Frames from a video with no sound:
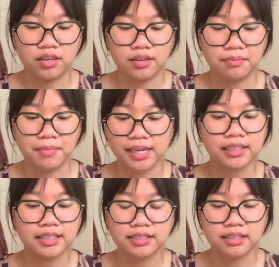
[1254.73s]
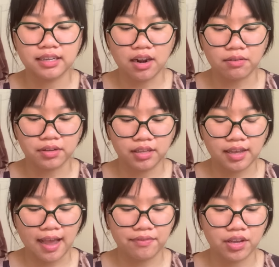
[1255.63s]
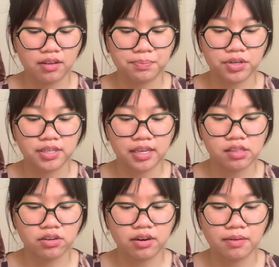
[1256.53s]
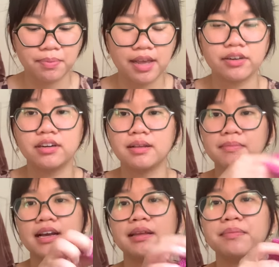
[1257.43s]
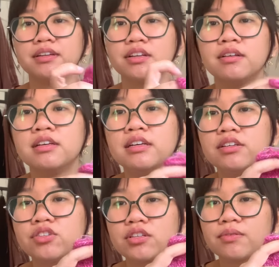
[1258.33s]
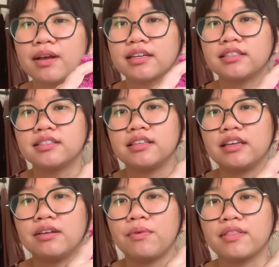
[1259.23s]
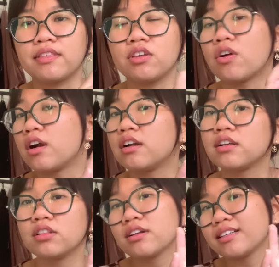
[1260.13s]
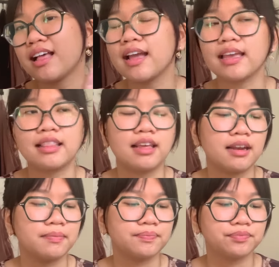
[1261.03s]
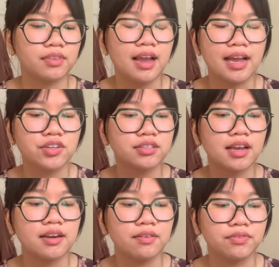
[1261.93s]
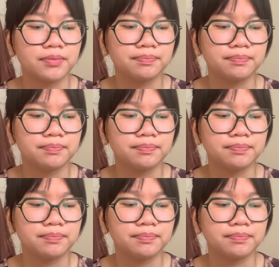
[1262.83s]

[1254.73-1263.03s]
mindlessly, not really having a particular pattern in mind, but just so I could see what the yarn looked like, and then I just kind of